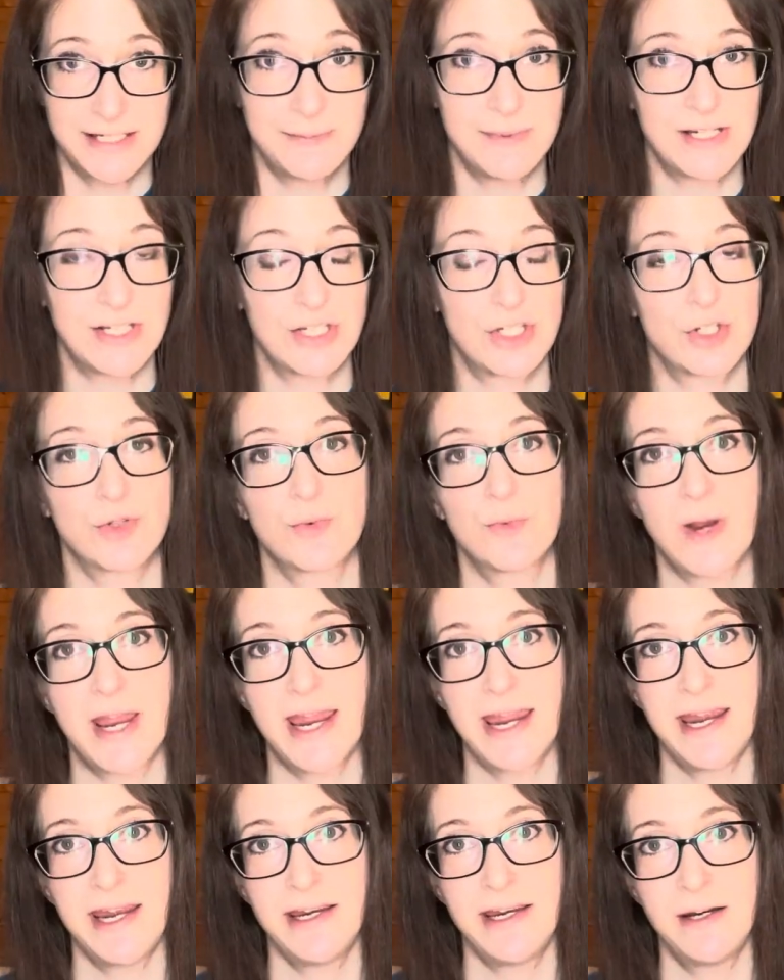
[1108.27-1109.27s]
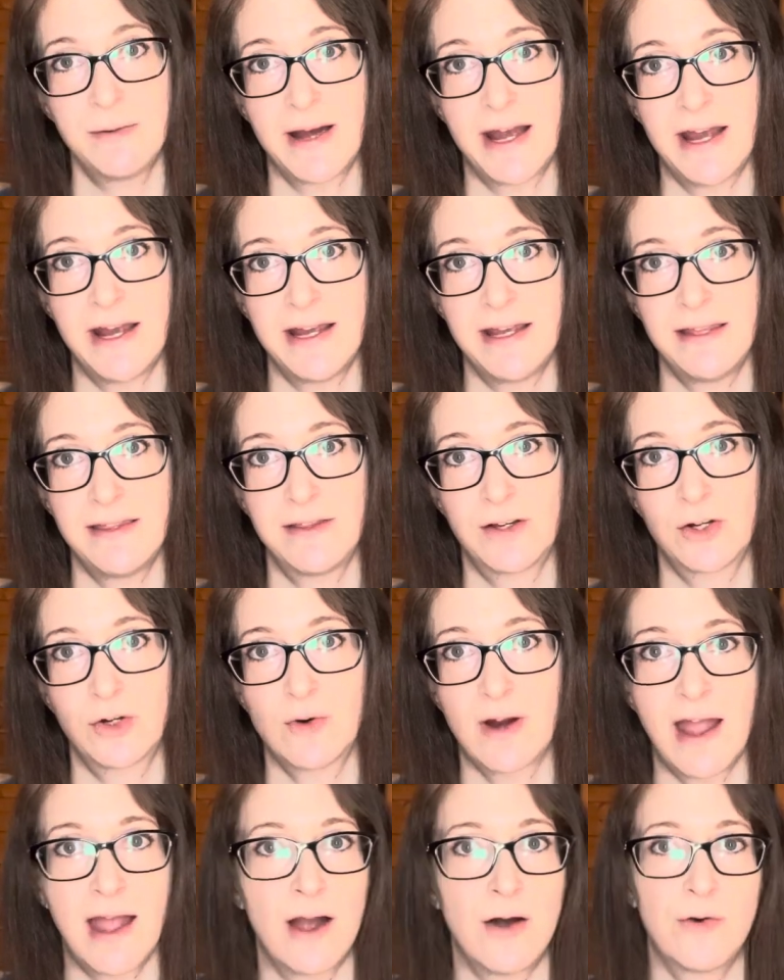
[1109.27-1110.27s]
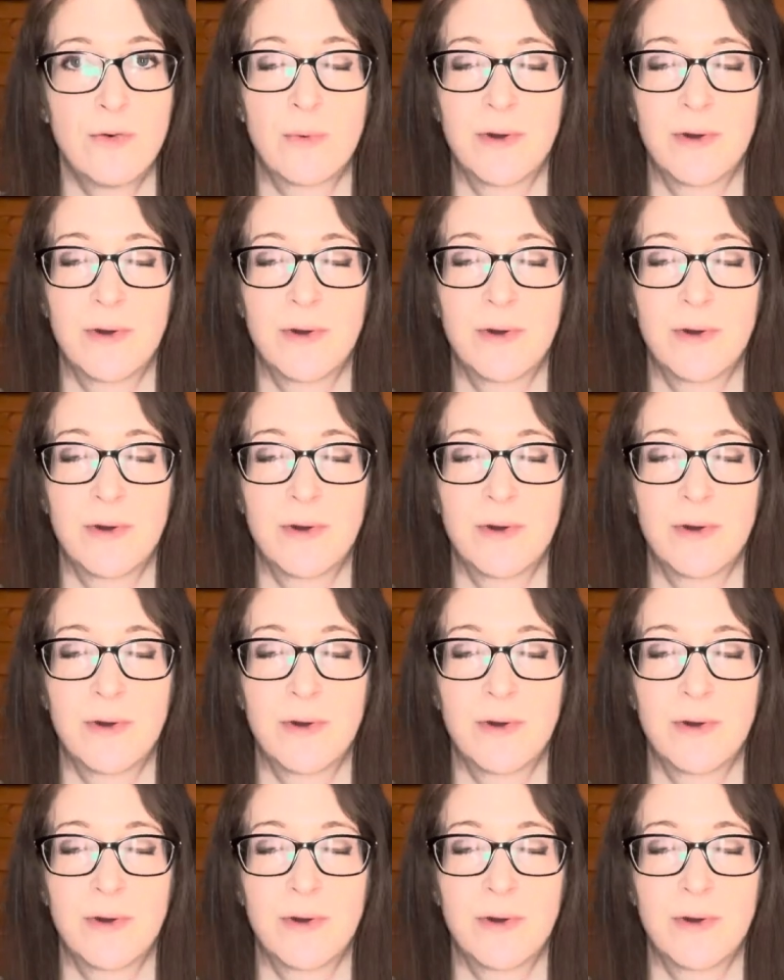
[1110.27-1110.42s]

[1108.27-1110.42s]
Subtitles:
be swayed by the crowd,